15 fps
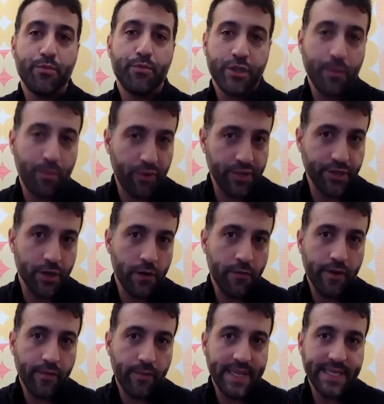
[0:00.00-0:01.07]
to preserve
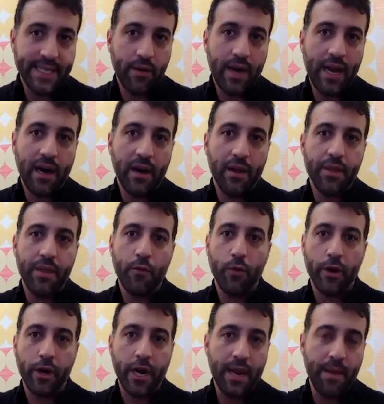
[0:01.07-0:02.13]
our mental health.
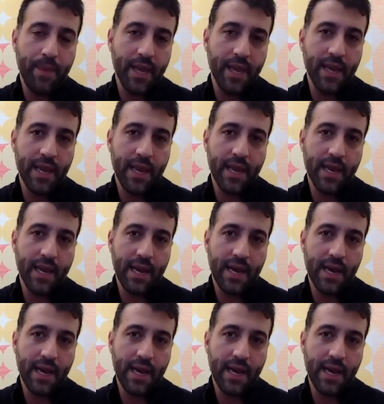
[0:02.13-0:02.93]
We're going to be in